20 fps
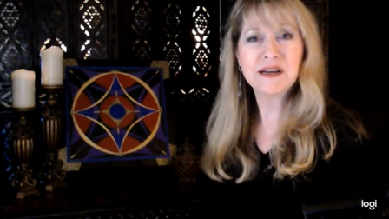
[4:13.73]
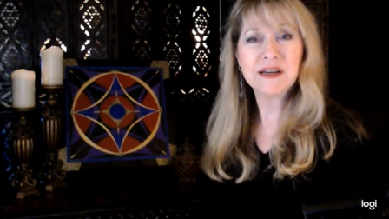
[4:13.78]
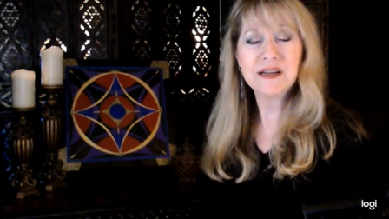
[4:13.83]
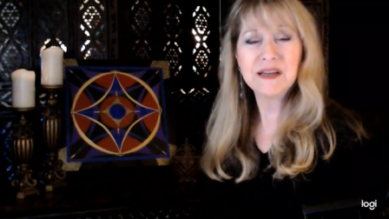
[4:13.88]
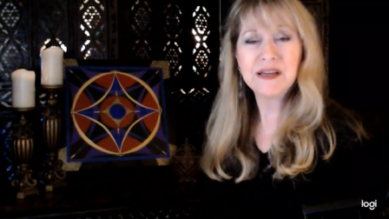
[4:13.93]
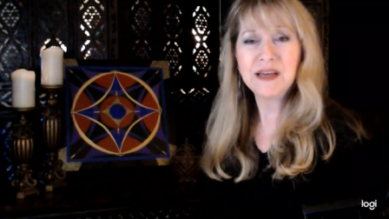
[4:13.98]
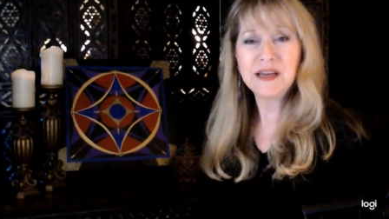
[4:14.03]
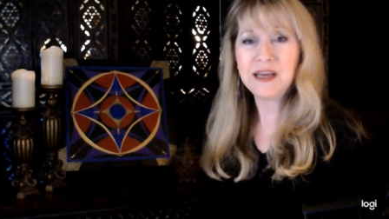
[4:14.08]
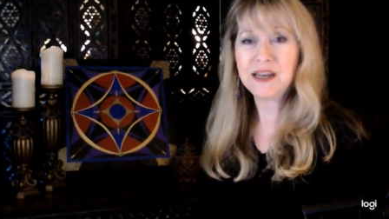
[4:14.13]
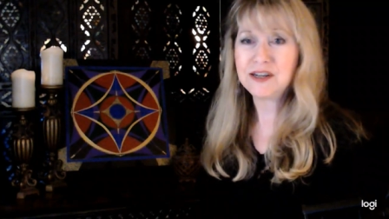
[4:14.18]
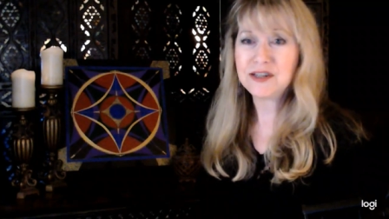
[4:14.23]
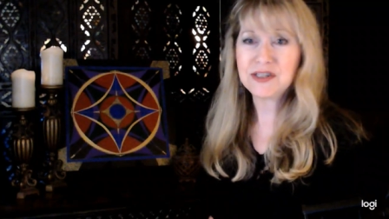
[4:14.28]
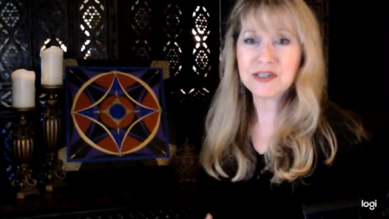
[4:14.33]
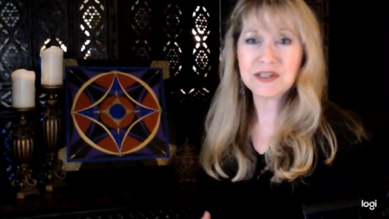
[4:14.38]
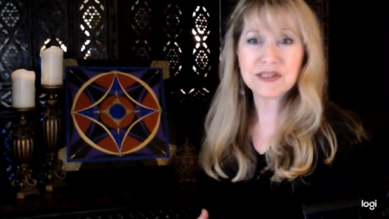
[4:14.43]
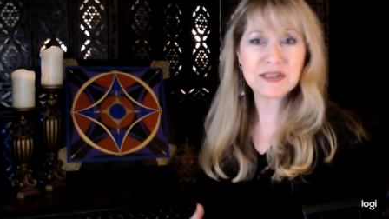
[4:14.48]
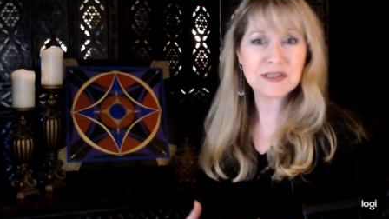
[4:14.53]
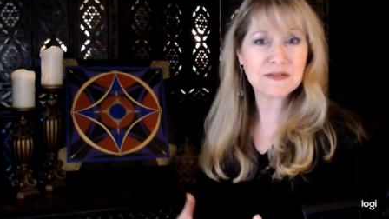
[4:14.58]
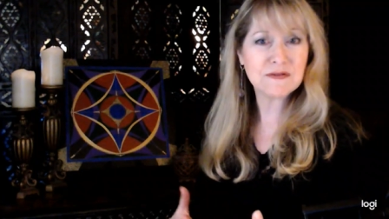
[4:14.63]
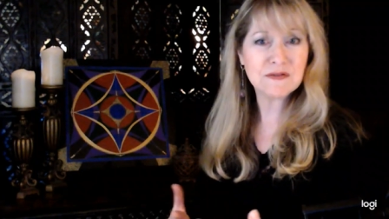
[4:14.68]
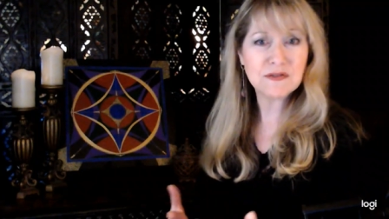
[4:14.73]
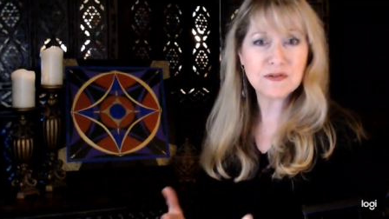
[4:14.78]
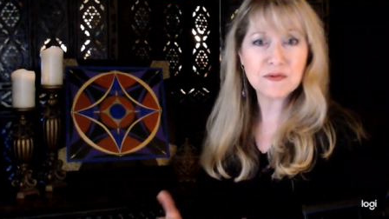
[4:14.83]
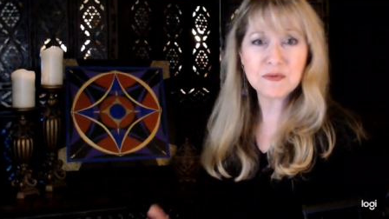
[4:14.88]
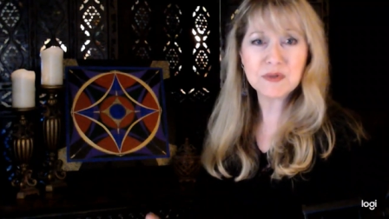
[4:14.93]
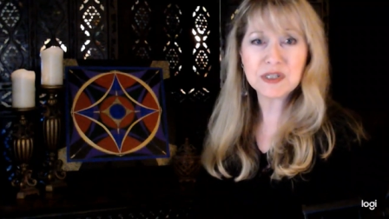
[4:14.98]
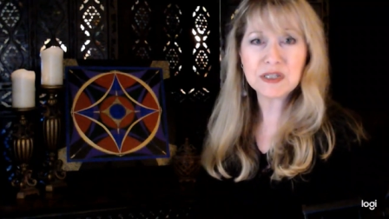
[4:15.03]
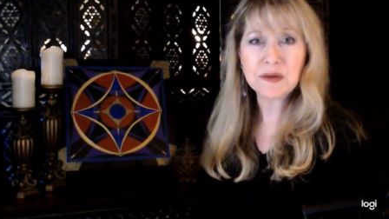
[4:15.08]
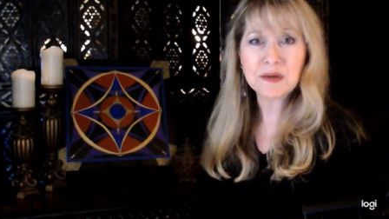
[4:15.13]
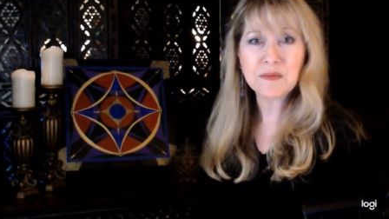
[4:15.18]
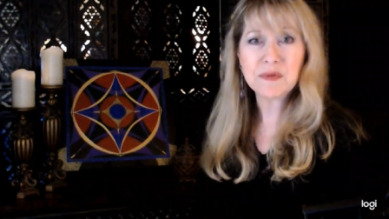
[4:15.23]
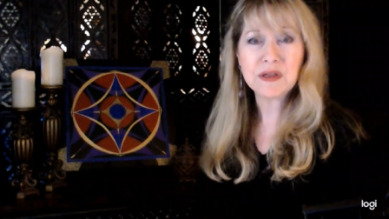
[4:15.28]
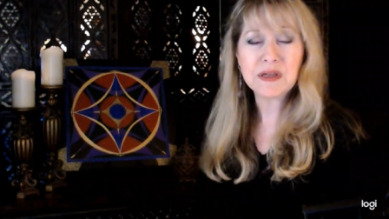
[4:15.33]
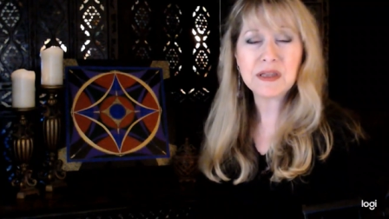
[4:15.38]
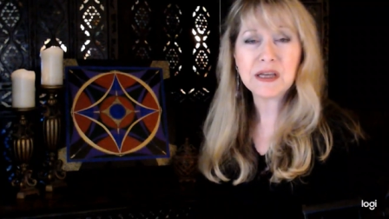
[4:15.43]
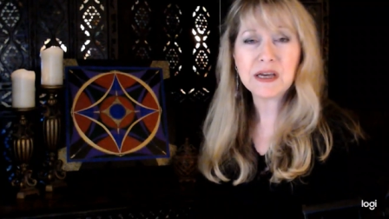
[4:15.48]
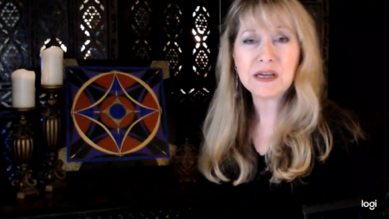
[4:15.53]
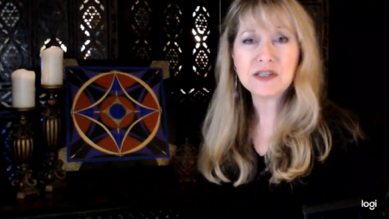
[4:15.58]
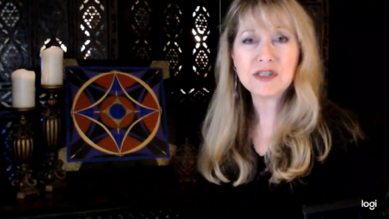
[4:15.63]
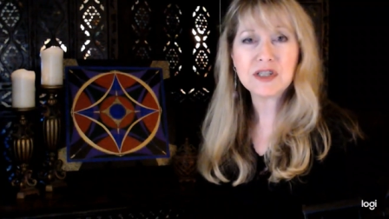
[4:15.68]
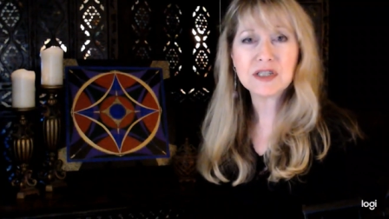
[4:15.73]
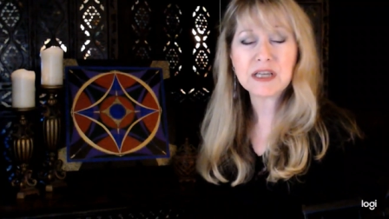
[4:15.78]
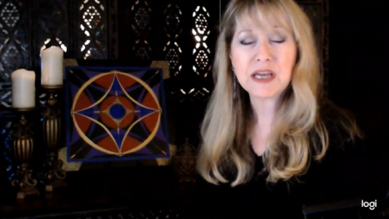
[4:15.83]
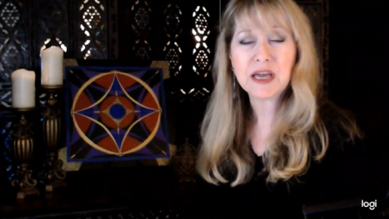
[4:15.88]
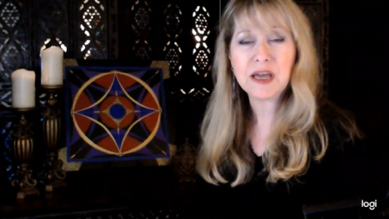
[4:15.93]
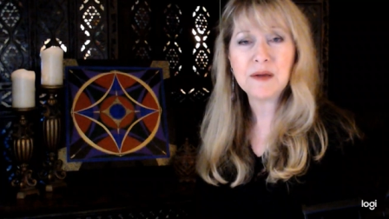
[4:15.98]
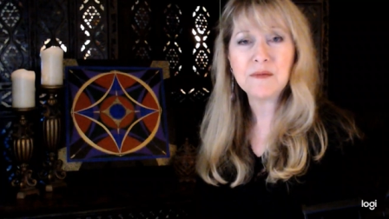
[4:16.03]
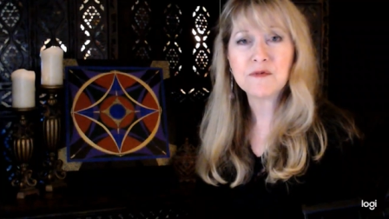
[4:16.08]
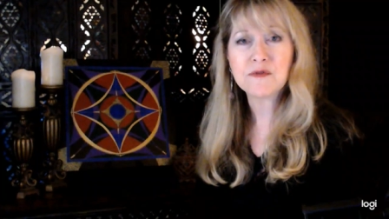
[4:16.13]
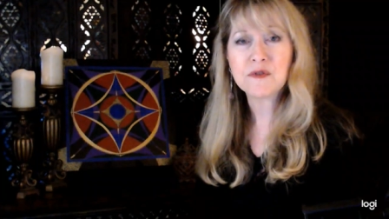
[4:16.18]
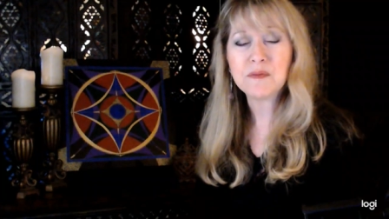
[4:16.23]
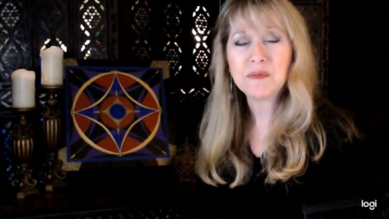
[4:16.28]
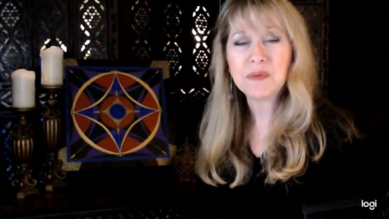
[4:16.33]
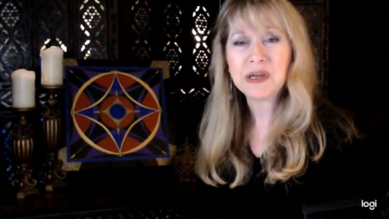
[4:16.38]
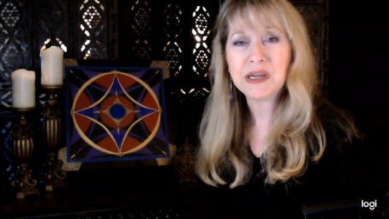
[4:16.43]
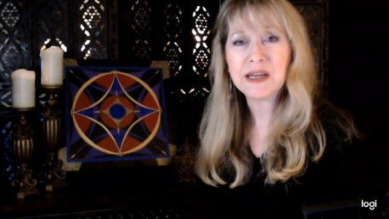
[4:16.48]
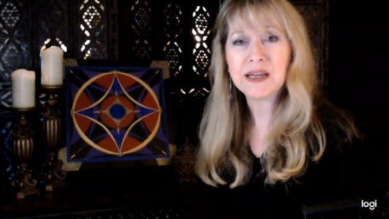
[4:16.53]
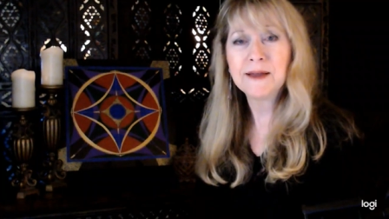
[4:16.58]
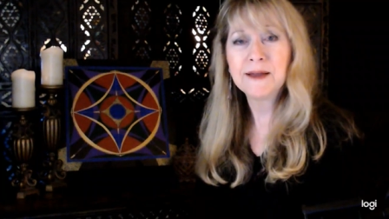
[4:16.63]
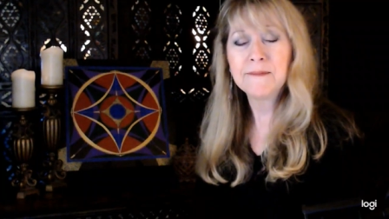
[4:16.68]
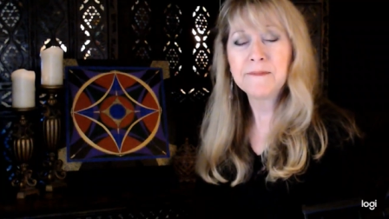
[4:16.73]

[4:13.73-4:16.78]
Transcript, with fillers: And it just was something that just came from me